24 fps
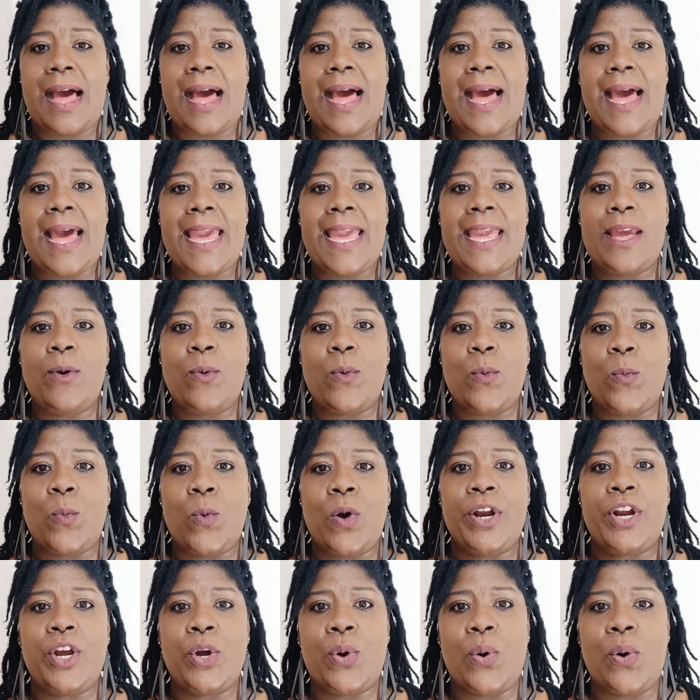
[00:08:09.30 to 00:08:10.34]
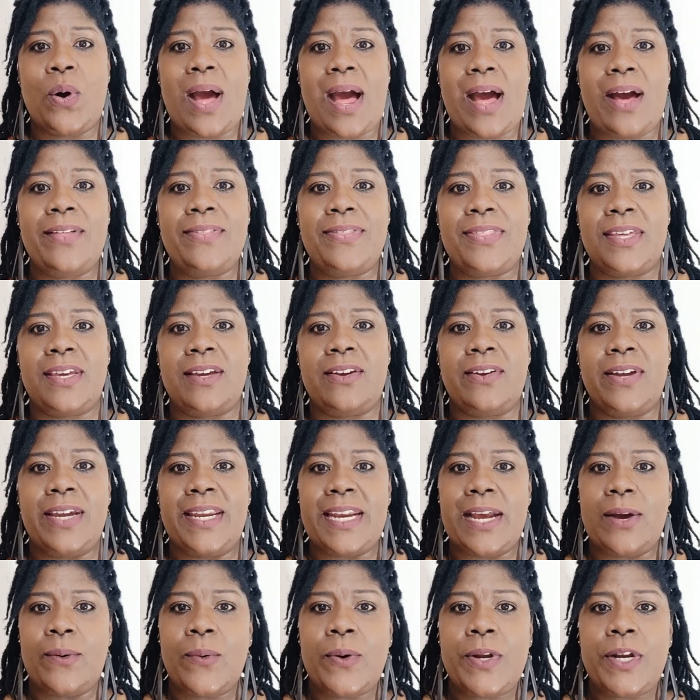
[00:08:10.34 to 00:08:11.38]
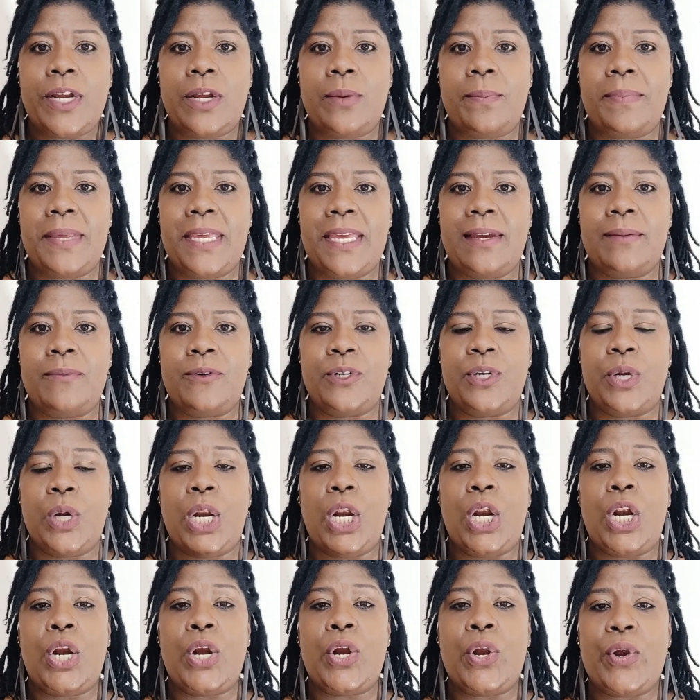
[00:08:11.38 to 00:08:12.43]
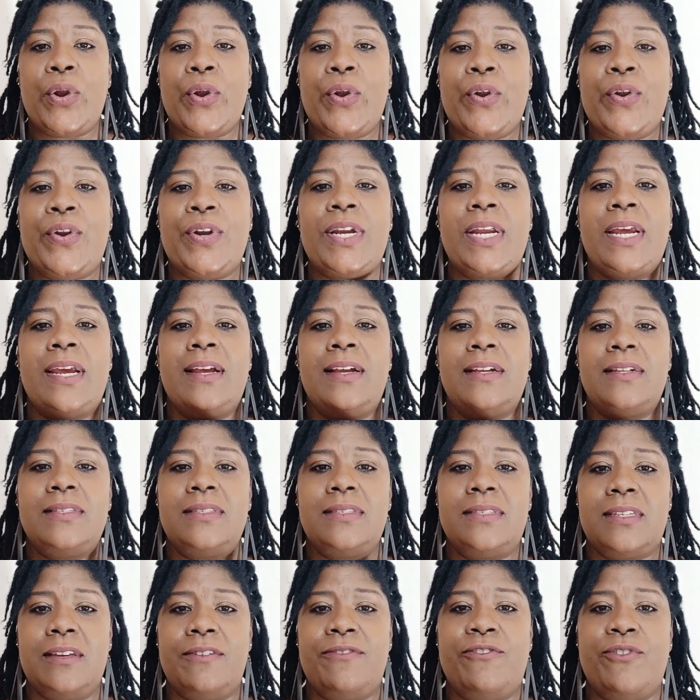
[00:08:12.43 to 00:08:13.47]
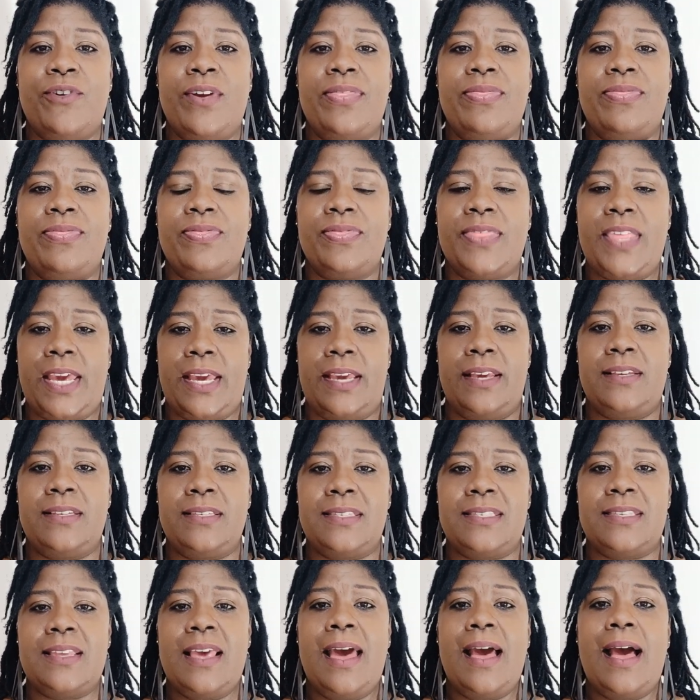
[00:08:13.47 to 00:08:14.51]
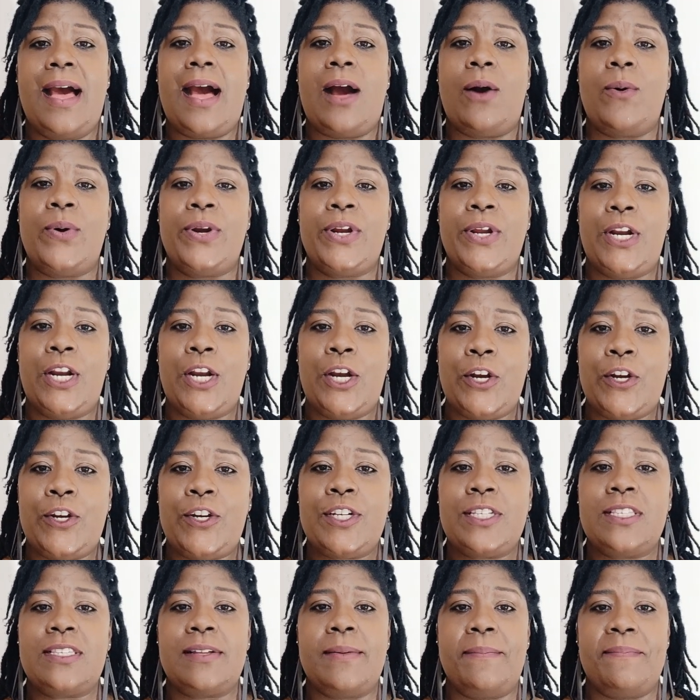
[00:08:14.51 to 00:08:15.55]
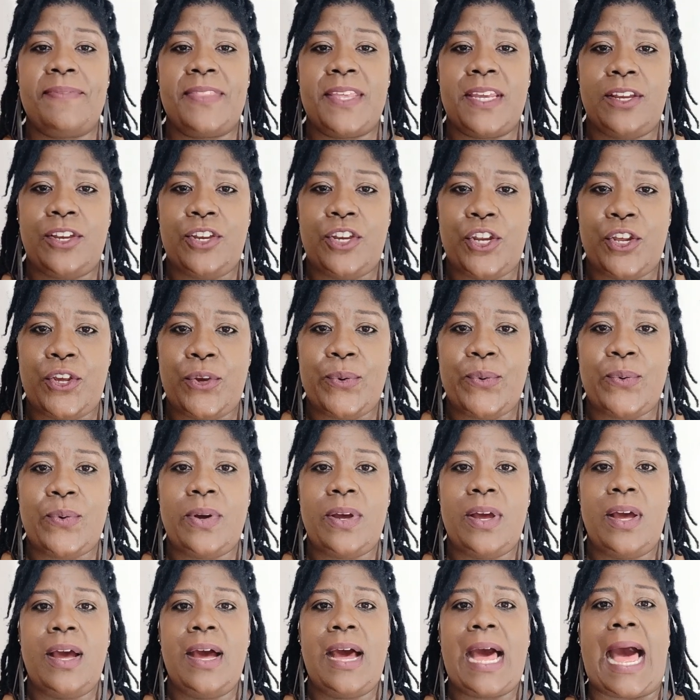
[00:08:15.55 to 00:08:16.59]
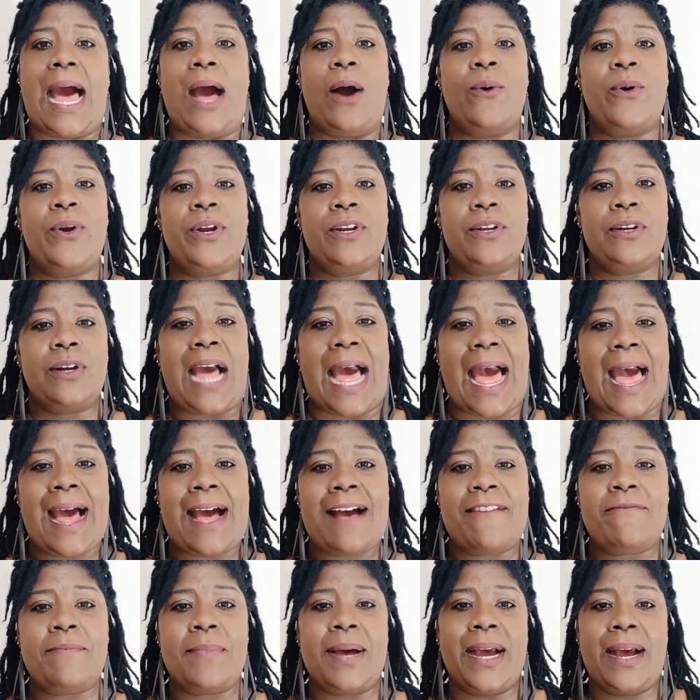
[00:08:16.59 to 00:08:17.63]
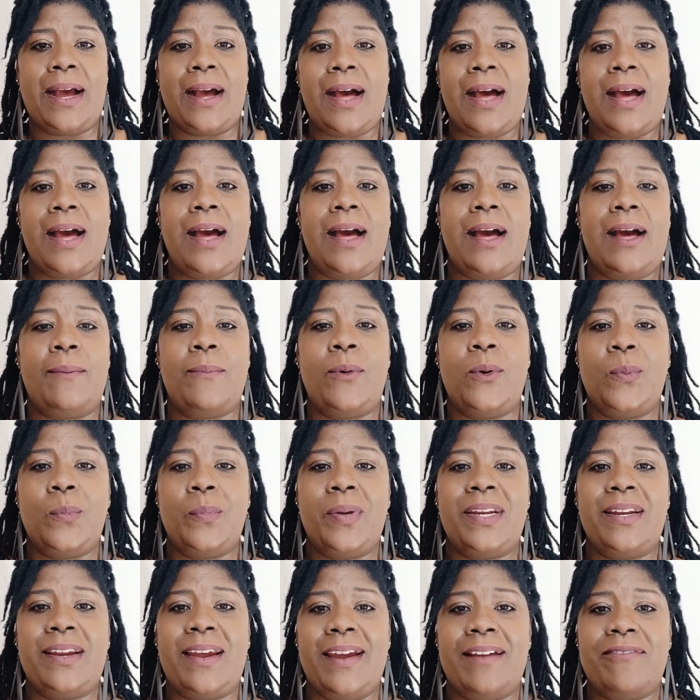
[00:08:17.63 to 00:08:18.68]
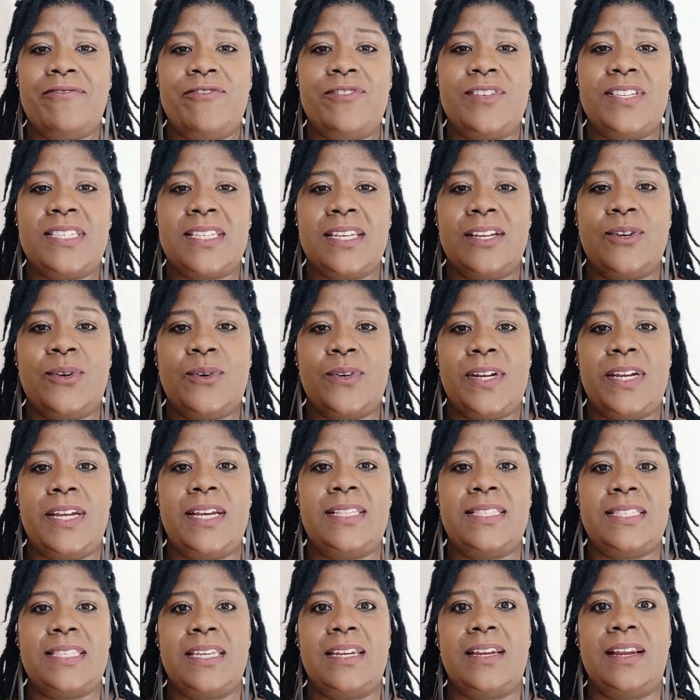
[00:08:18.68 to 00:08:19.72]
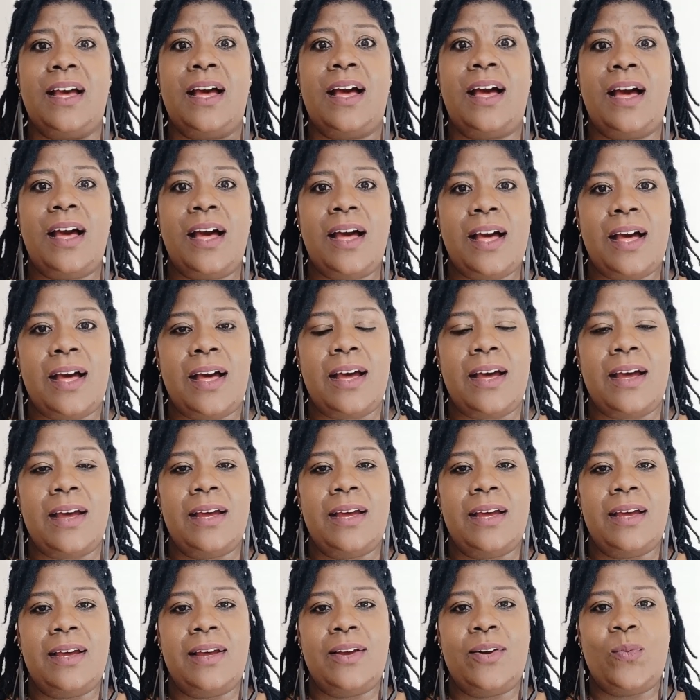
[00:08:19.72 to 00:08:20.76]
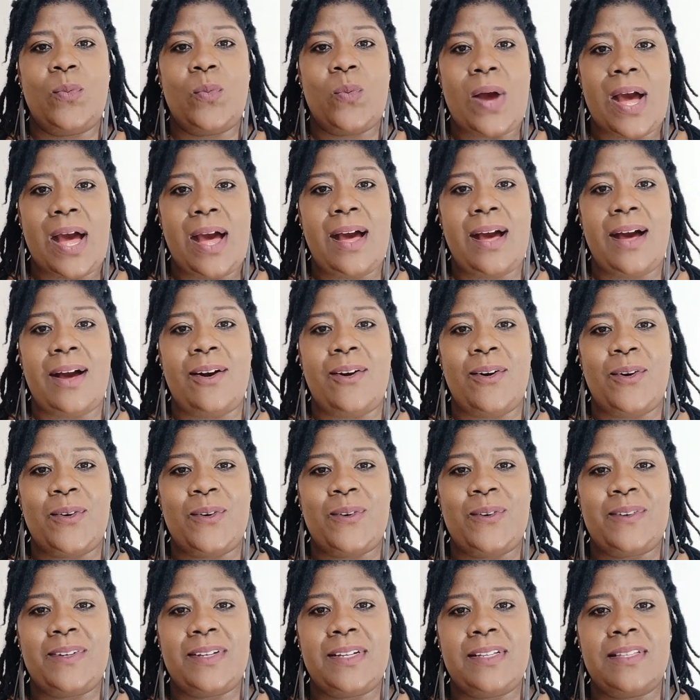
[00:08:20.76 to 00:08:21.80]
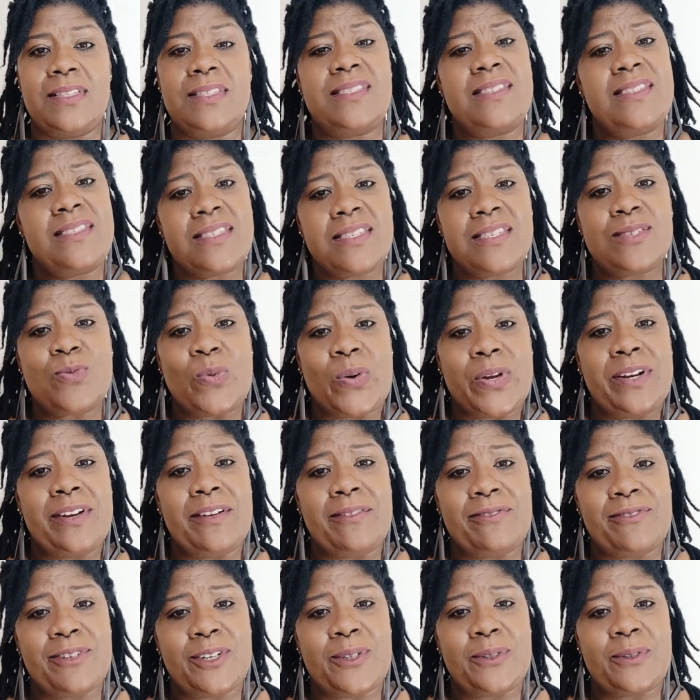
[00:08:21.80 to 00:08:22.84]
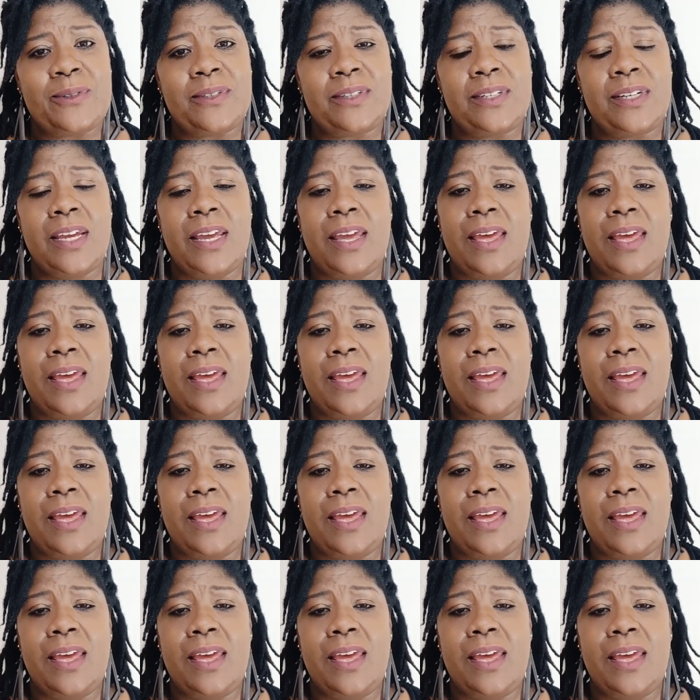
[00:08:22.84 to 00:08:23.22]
I want to go out there and I want to be able to learn different things. I want to learn something new. I want to have my aha moment every single day and say, wow, this is wonderful.